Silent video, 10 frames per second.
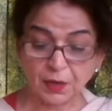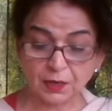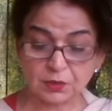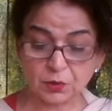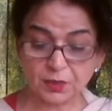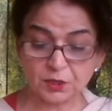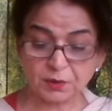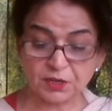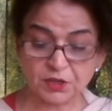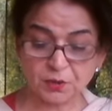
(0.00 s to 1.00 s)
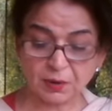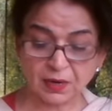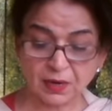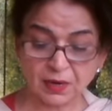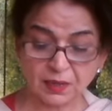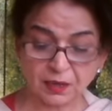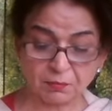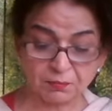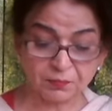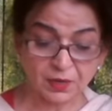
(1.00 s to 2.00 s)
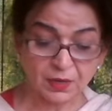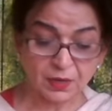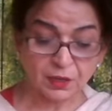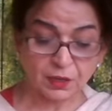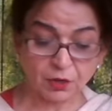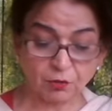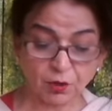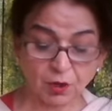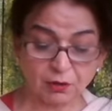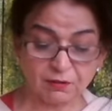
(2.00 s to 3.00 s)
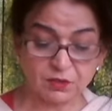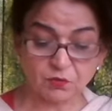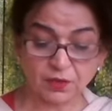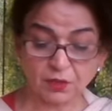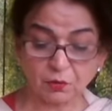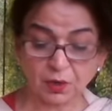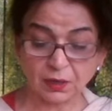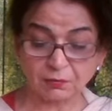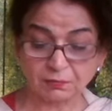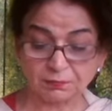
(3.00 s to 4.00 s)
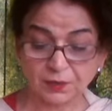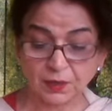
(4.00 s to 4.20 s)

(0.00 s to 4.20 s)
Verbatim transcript: As long as Bhisham had led them, they could always win the war.